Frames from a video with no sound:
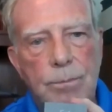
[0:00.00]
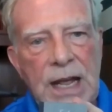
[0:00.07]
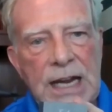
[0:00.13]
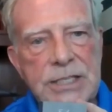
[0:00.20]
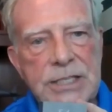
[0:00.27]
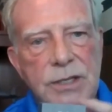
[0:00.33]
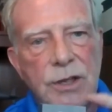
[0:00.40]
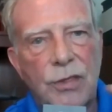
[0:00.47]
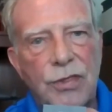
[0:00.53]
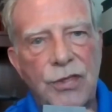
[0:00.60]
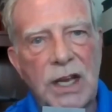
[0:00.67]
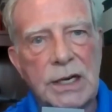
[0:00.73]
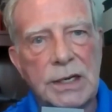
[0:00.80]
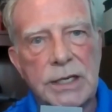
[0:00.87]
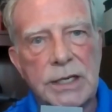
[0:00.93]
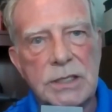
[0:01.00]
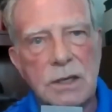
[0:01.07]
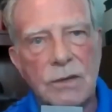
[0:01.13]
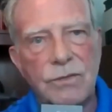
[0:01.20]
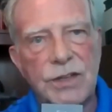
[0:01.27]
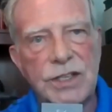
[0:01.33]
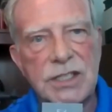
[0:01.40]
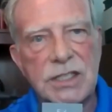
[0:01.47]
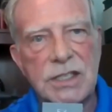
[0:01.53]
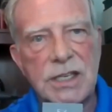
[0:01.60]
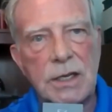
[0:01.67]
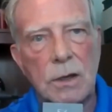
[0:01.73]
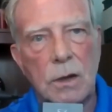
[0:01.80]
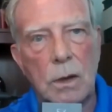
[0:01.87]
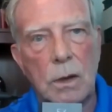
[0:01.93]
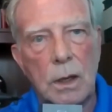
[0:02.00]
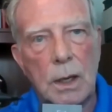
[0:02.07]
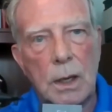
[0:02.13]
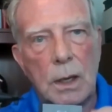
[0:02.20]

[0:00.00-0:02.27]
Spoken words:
That's the thickness of the steel